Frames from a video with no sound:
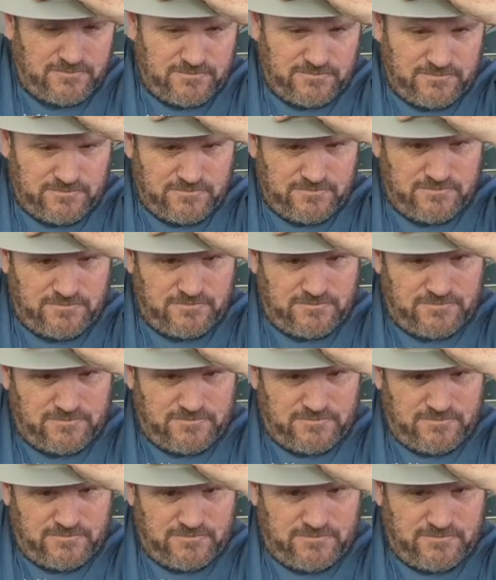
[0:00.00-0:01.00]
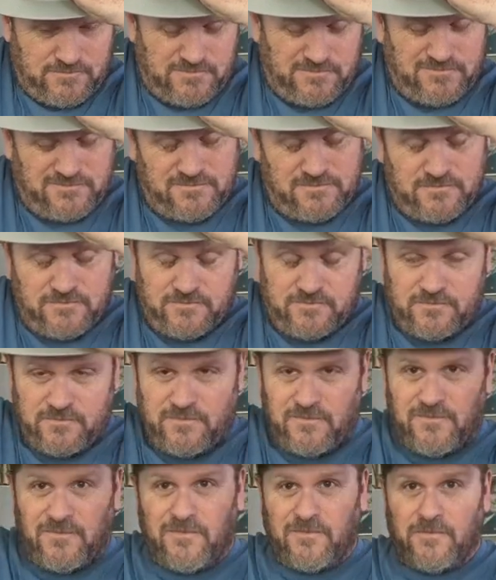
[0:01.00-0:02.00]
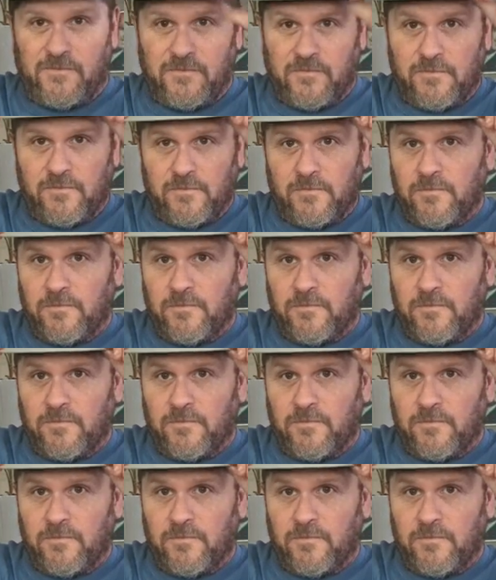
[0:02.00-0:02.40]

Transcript: Nothing is said.